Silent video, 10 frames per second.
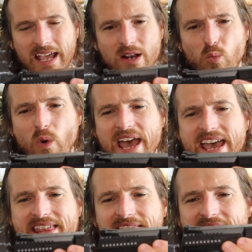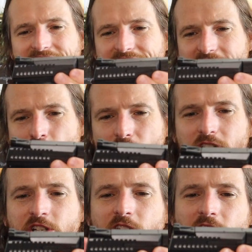In a way, the
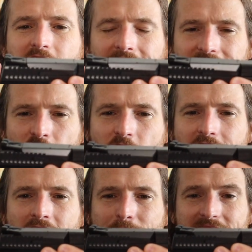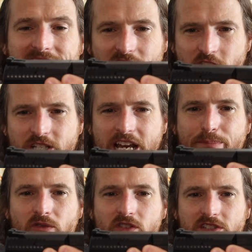curvature and the ergonomics and the
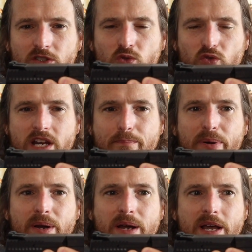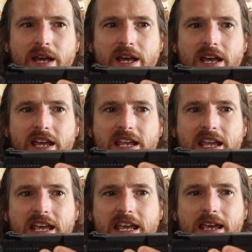shape of this grip,
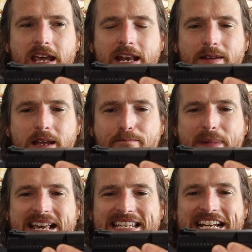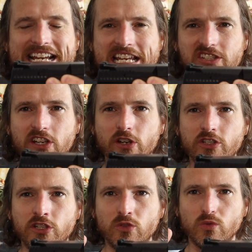it makes it easier
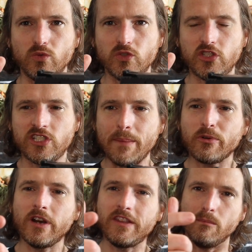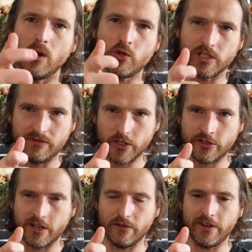to separate the motion of your
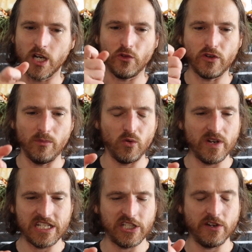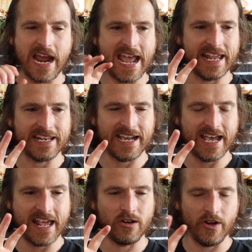trigger finger from the rest of your hand.
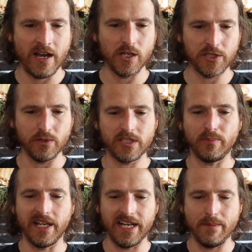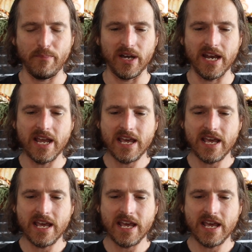I don't know how else to explain it, but